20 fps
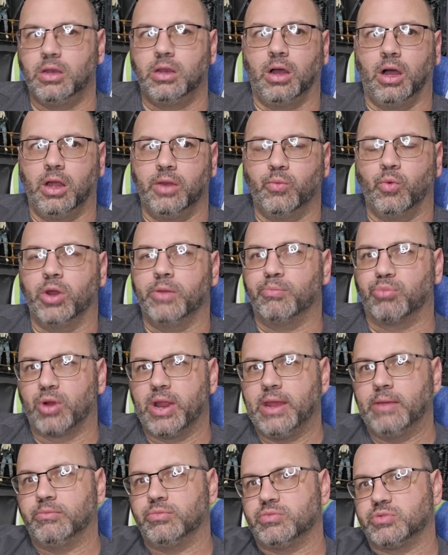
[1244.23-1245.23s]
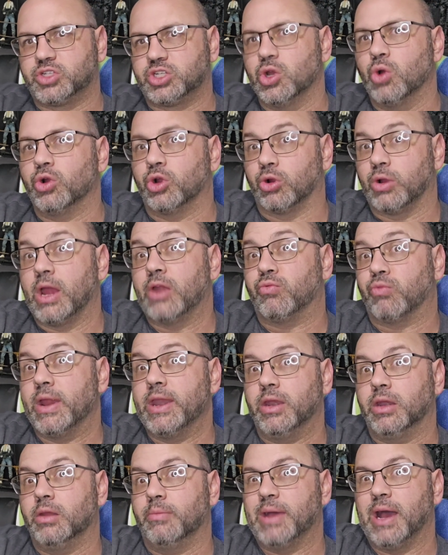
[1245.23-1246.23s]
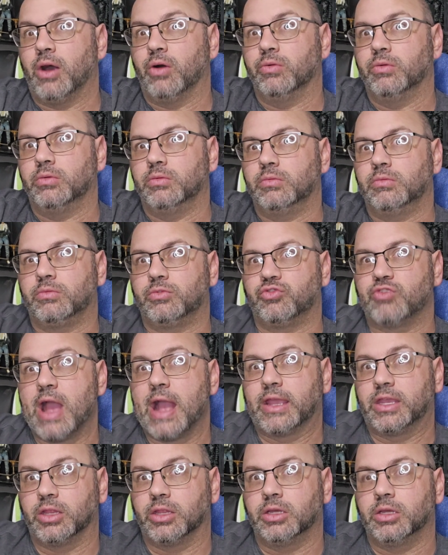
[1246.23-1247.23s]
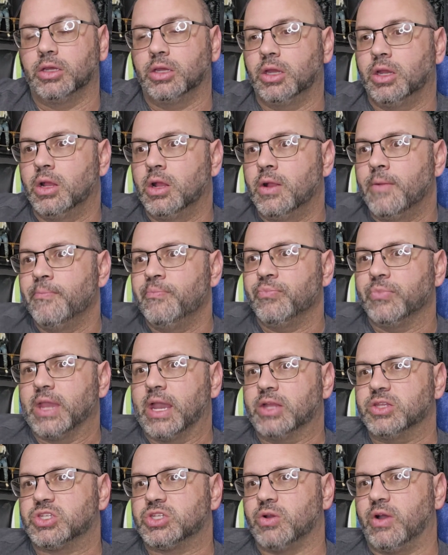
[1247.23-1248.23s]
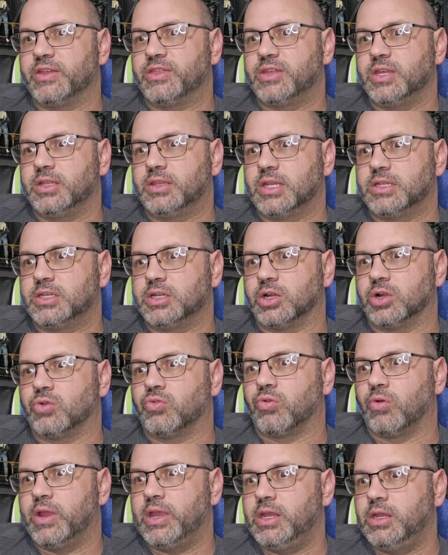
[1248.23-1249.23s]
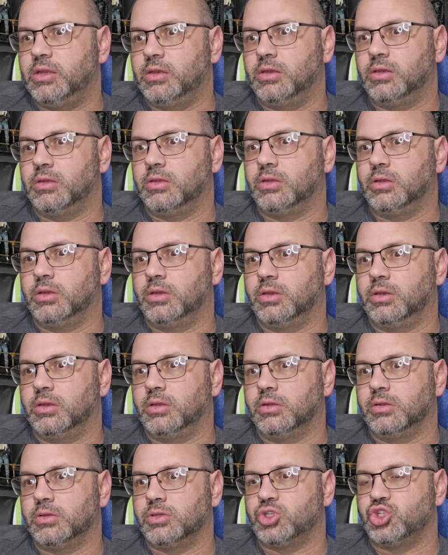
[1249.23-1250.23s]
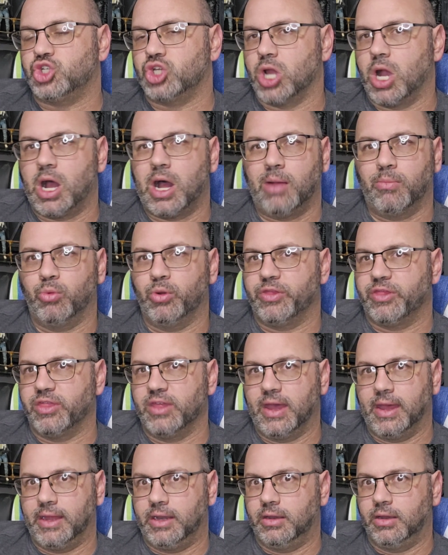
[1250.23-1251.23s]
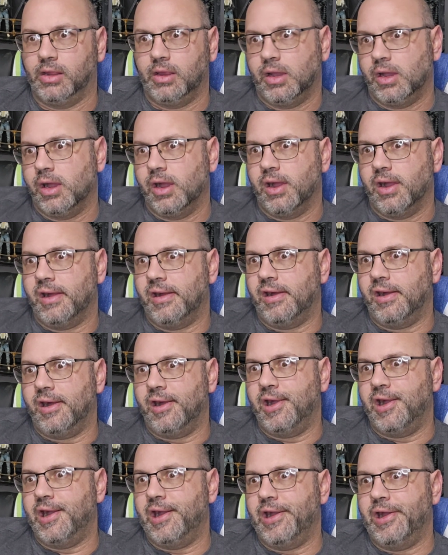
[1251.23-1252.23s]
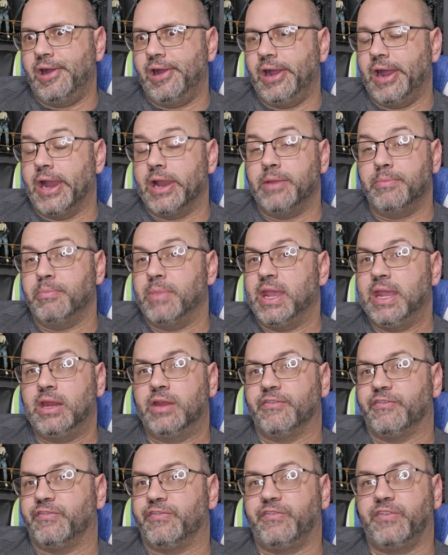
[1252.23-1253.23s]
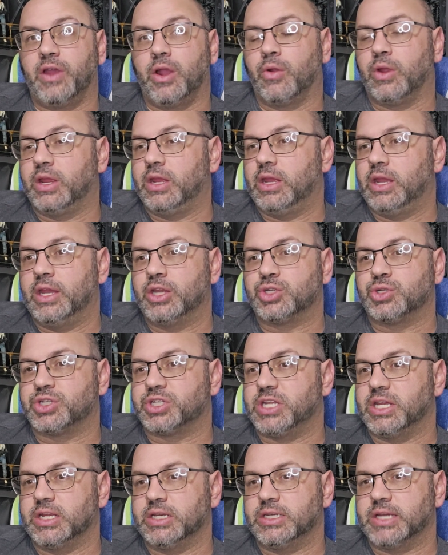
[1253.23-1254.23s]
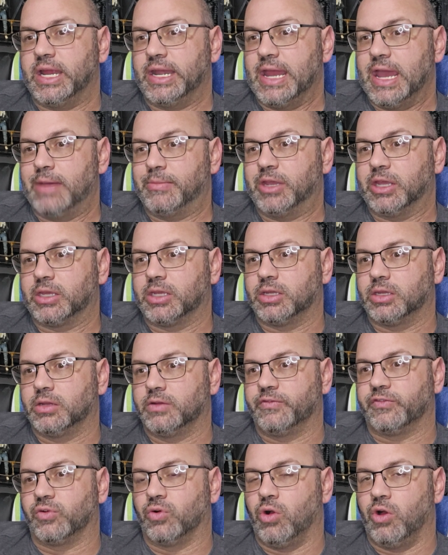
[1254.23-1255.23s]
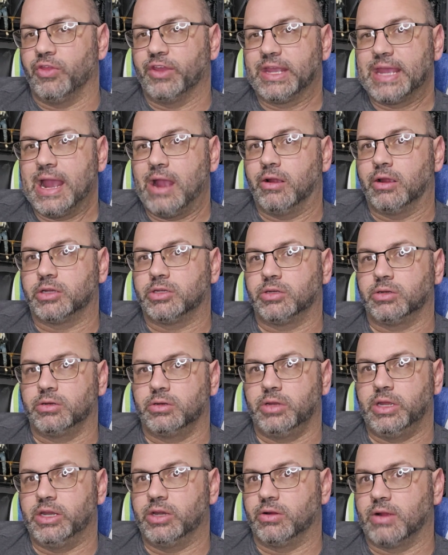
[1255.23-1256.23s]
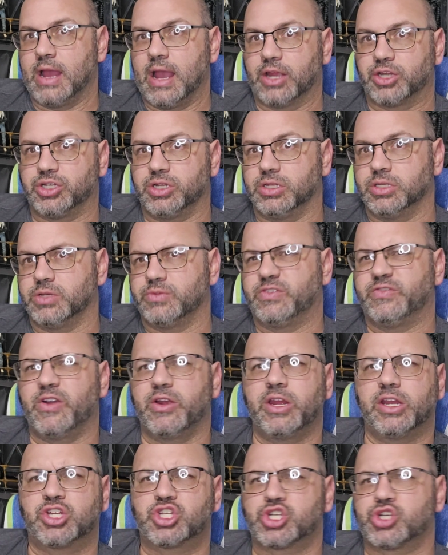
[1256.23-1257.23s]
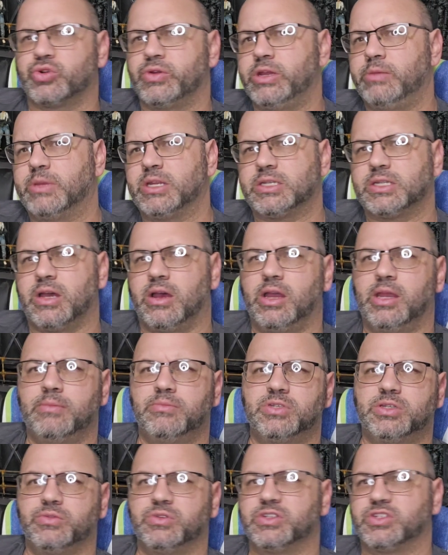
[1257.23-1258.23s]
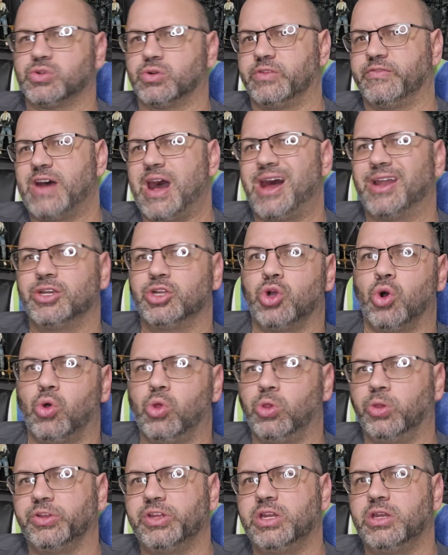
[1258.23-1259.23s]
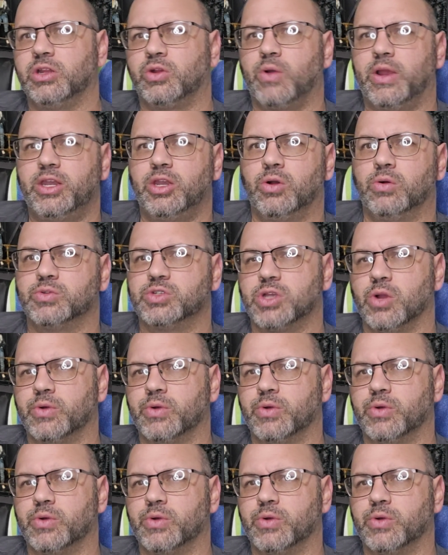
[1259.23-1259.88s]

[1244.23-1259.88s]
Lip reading: what Bram Stoker had written about Dracula. And so I think they did a great job with that. And it made a very interesting dynamic for all the character interactions. It was very extreme at times. It was sort of hot and cold. You didn't quite know what was